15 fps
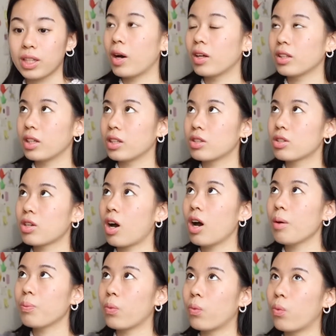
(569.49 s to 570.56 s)
On the
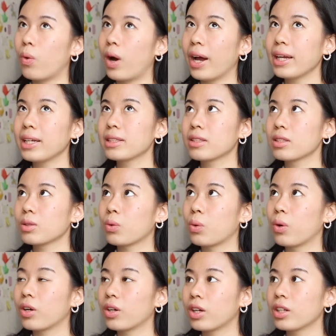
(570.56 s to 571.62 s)
top right
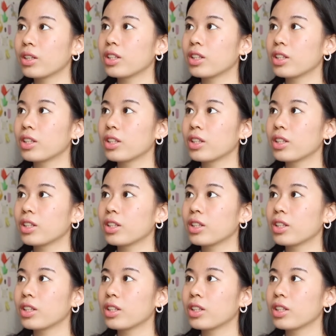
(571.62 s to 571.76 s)
corner,